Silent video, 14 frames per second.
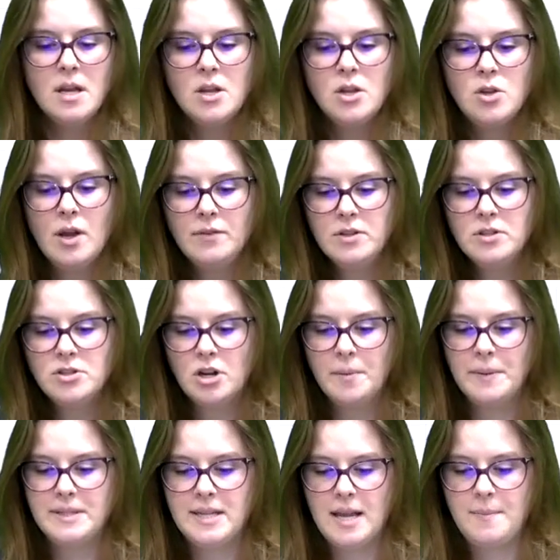you have to start by
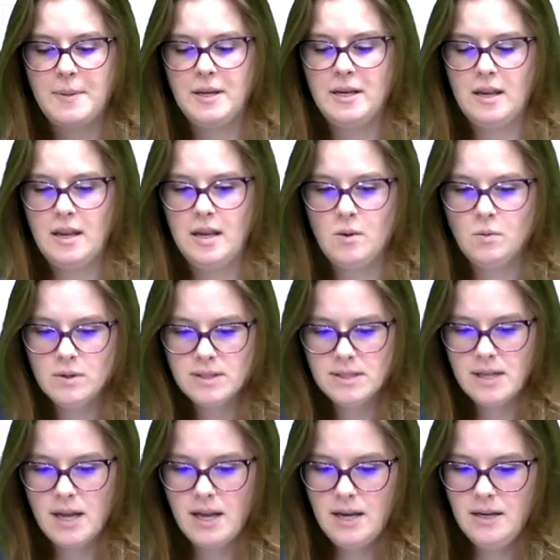typing an equals
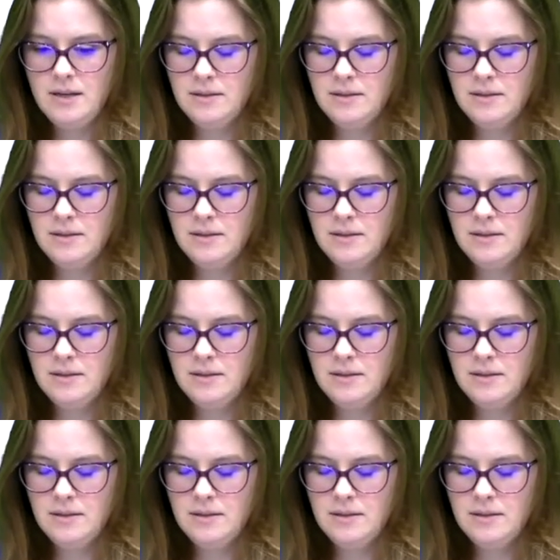sign.